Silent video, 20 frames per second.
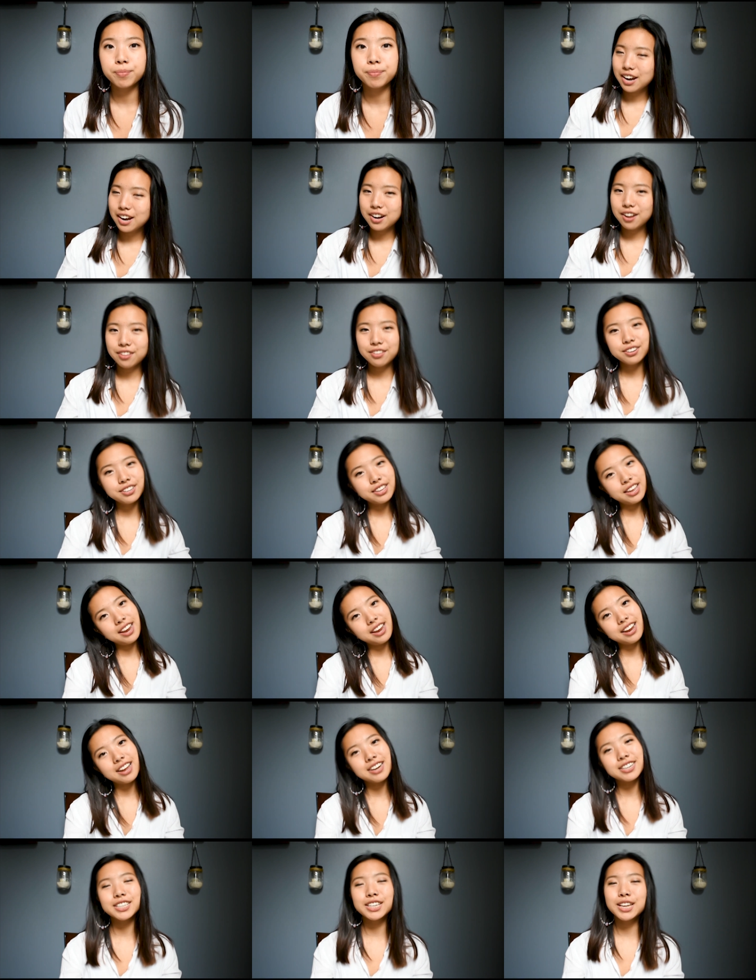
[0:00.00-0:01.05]
Another thing
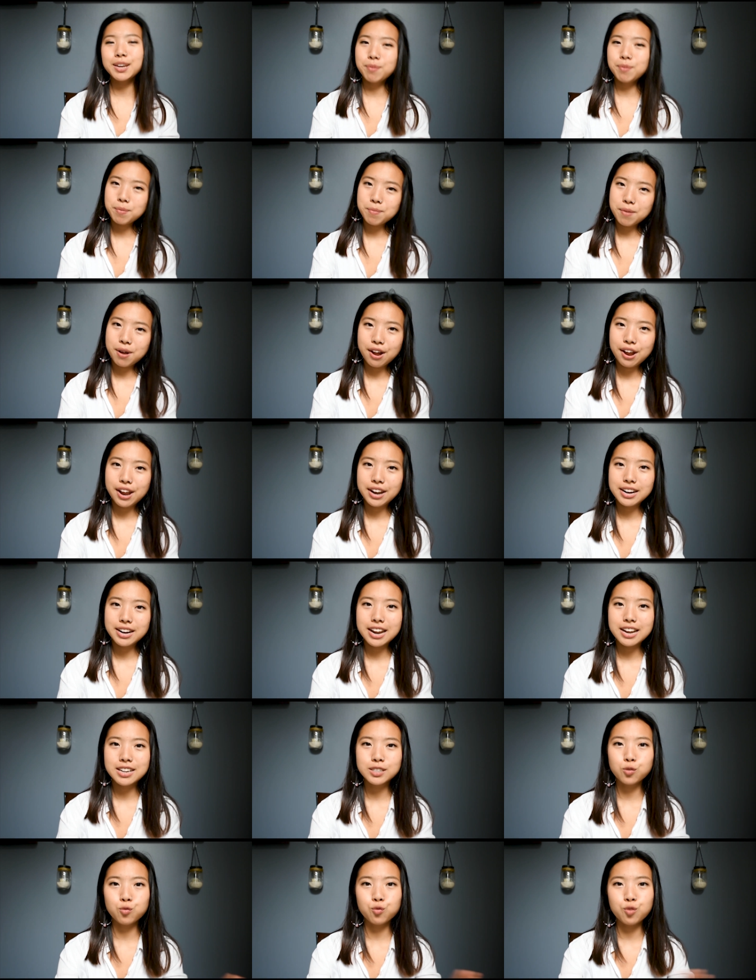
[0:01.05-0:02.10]
to keep in mind
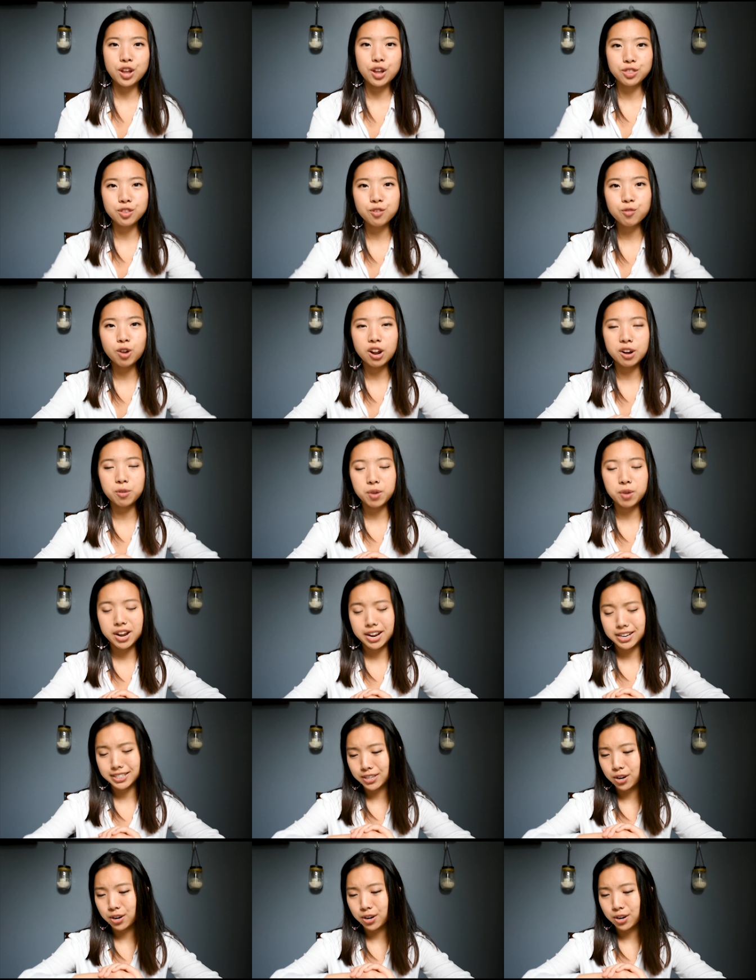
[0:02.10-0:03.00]
is rent the runway.